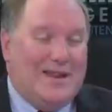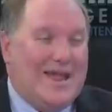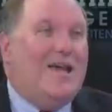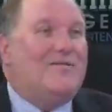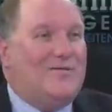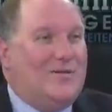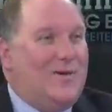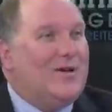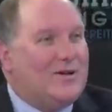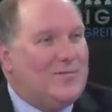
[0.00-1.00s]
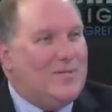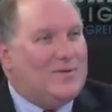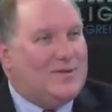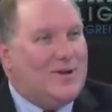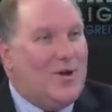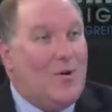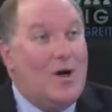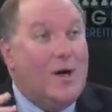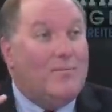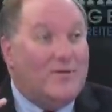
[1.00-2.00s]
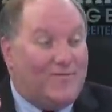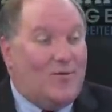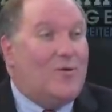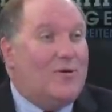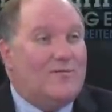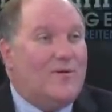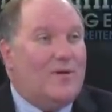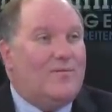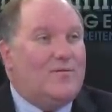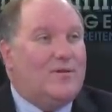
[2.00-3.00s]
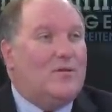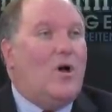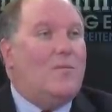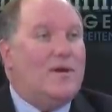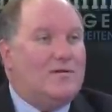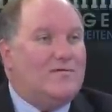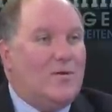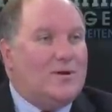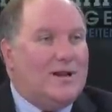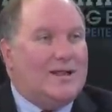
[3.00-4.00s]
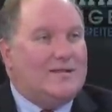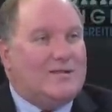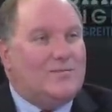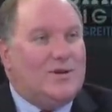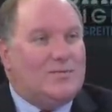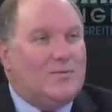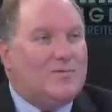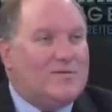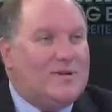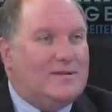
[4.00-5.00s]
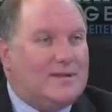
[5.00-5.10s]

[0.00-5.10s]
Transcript: nice for the American people to know before their lawmakers voted on this impeachment proceeding today.